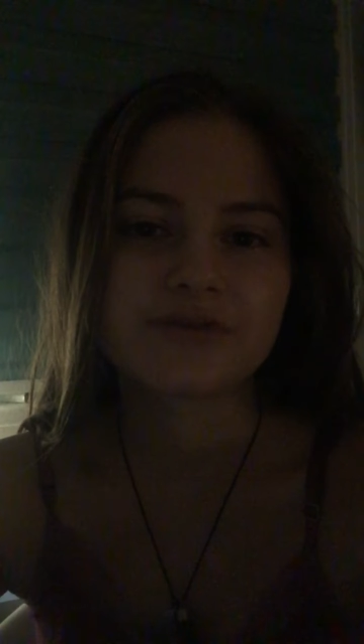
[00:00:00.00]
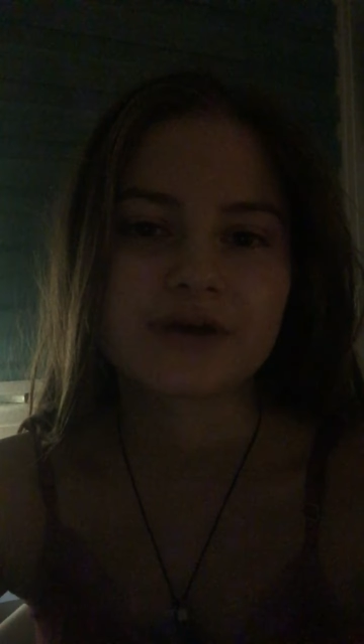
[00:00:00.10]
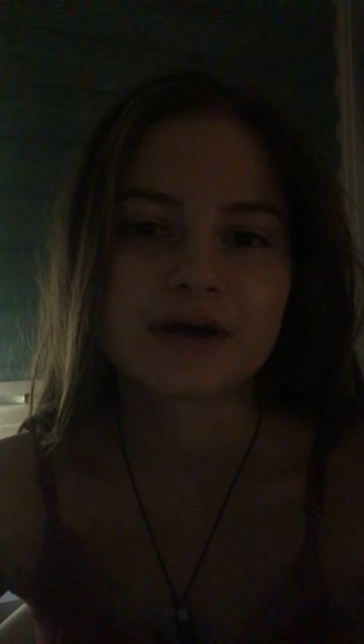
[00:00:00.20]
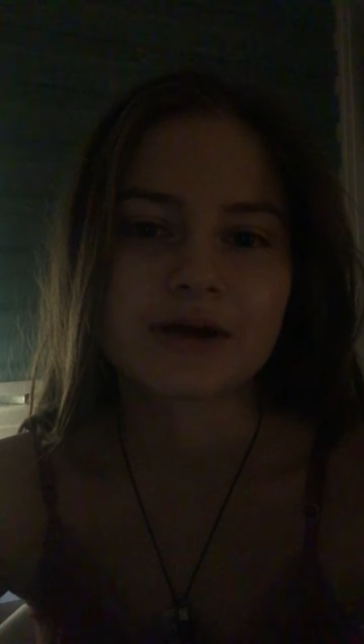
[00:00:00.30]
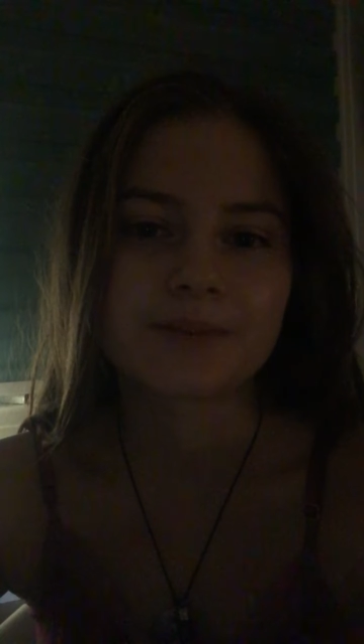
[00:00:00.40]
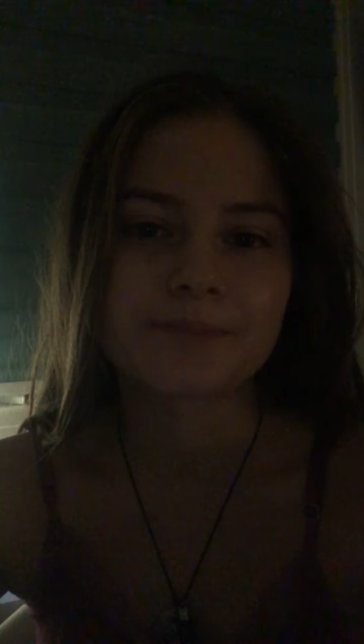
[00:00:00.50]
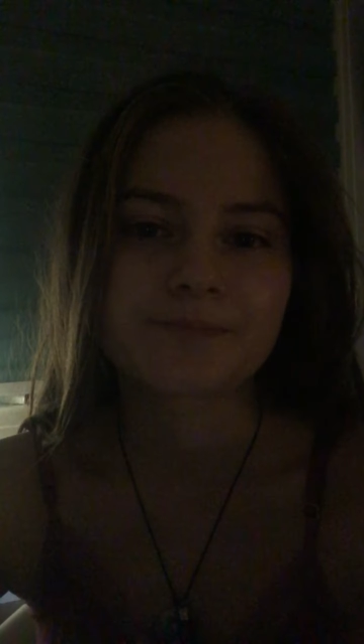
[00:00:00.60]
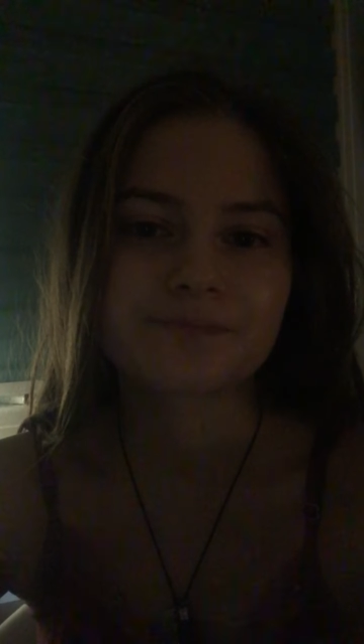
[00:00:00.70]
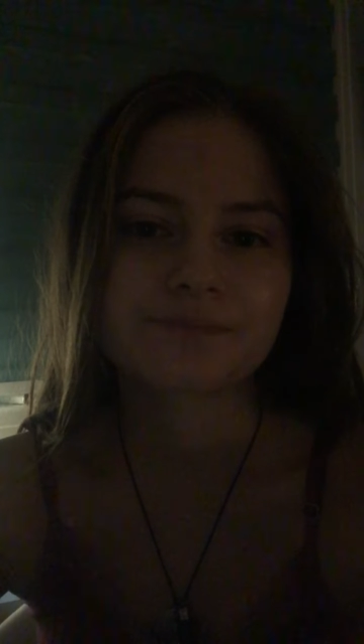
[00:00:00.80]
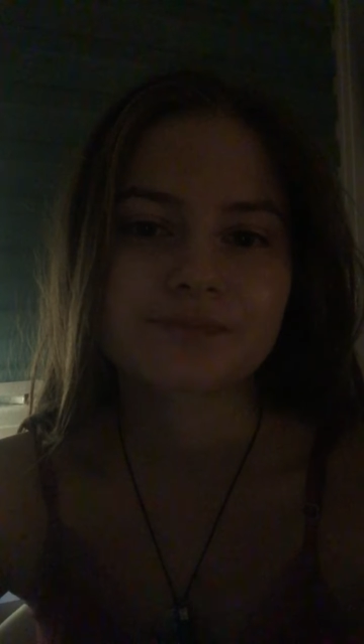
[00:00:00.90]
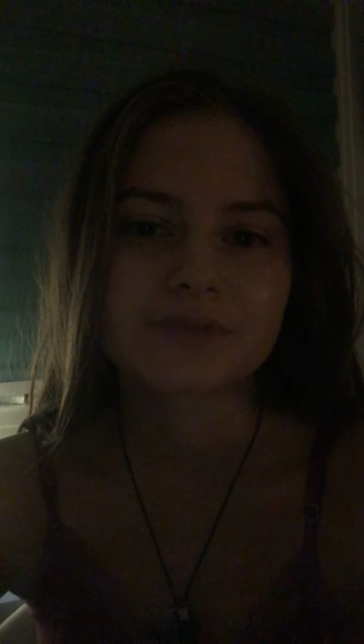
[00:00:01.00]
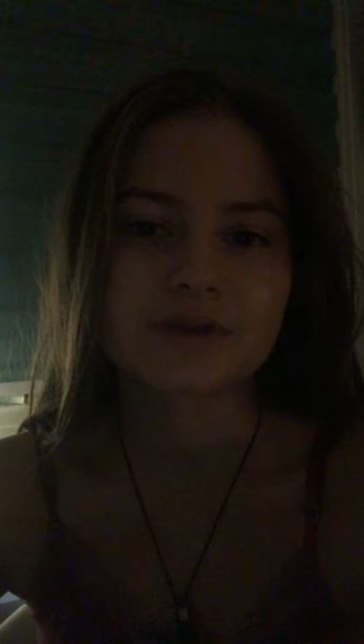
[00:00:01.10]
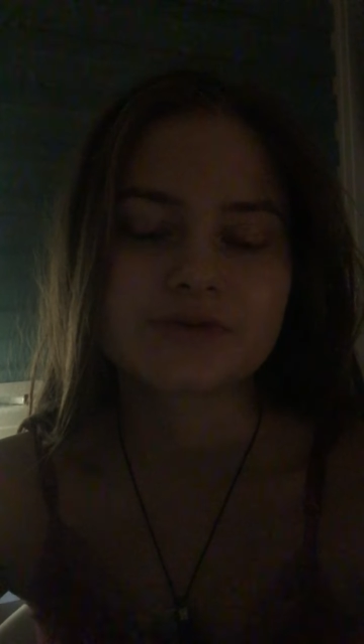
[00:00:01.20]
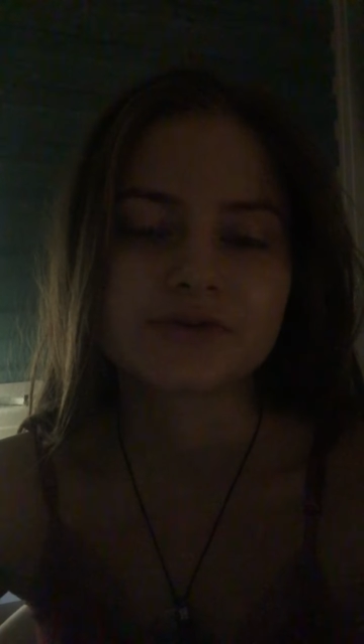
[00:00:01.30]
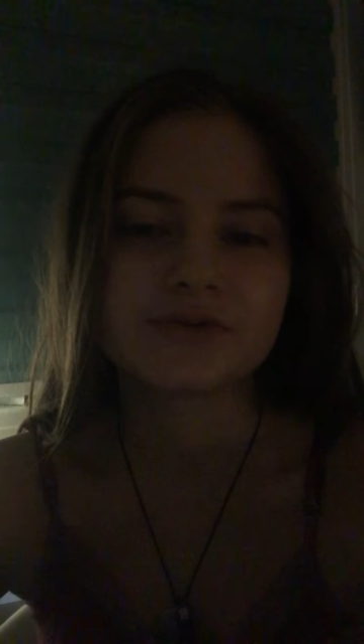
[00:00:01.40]
um,
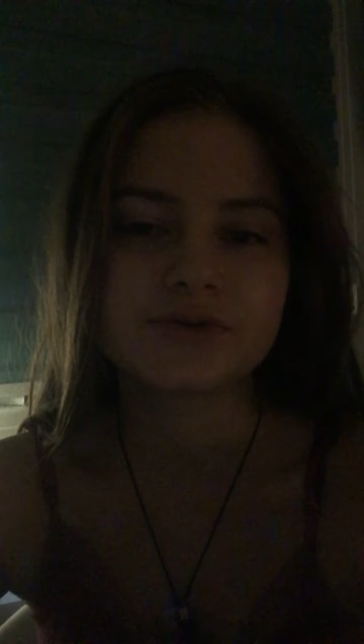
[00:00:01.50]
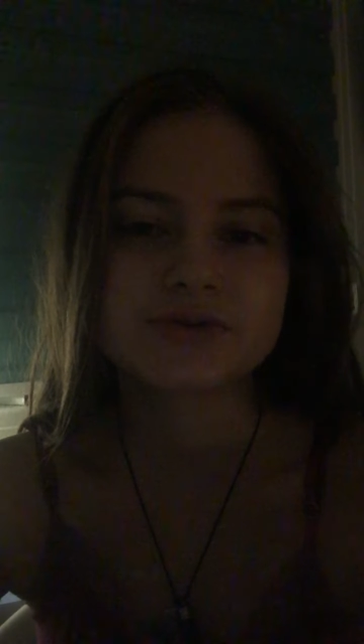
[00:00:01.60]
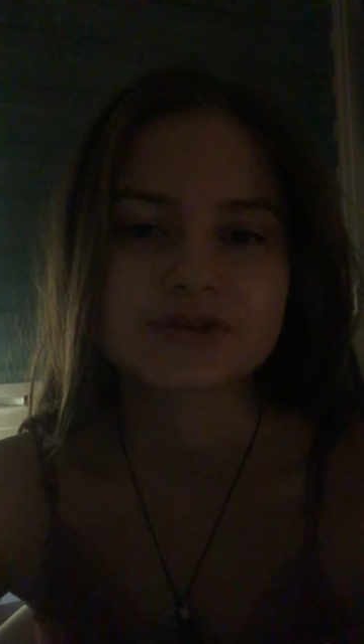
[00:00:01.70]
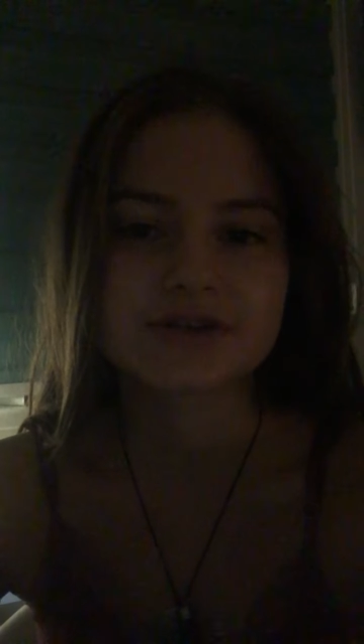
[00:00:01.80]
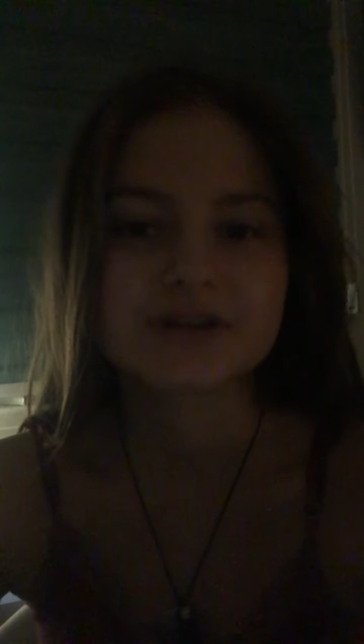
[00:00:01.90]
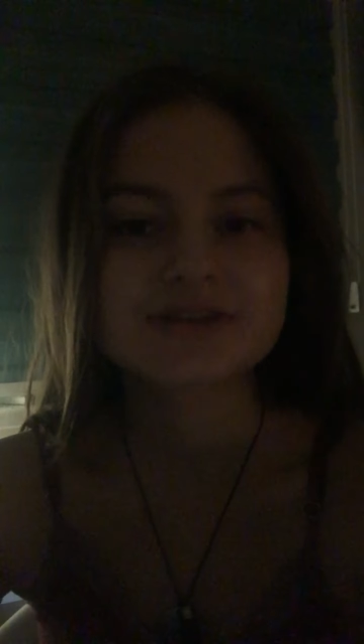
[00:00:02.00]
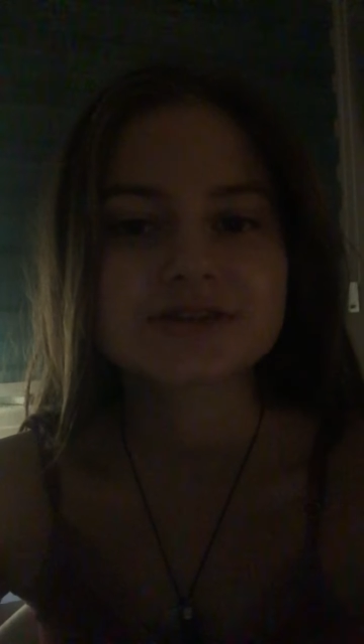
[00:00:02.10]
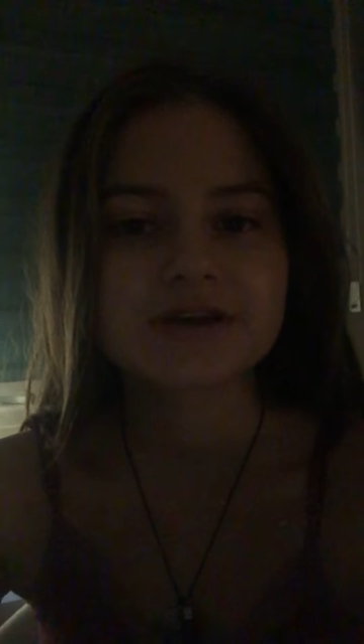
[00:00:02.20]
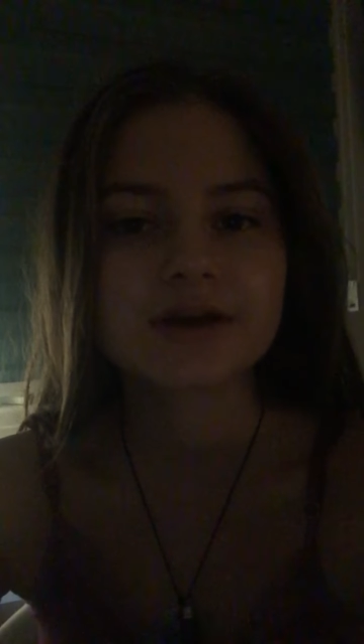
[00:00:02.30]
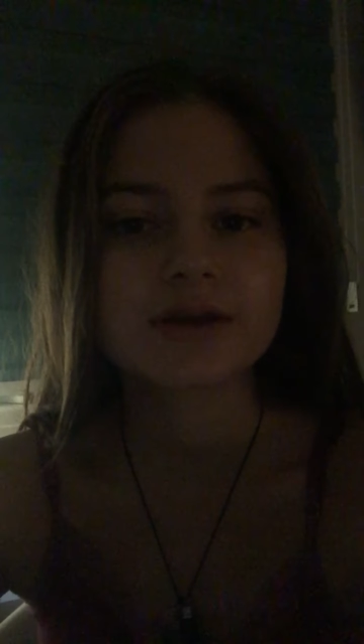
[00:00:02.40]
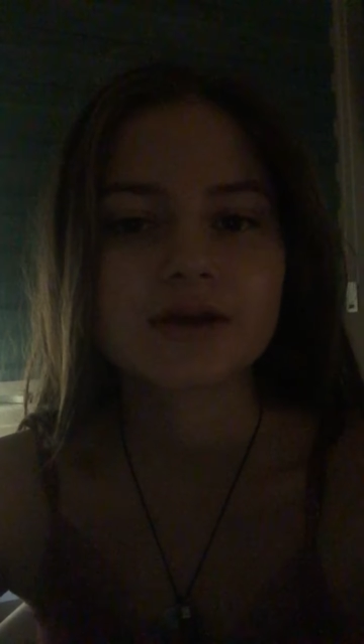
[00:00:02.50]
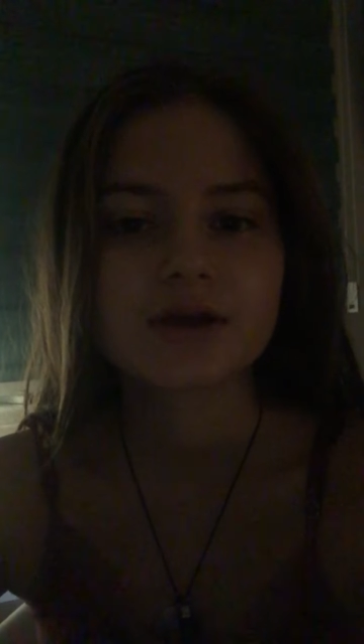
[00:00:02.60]
reviews on the internet,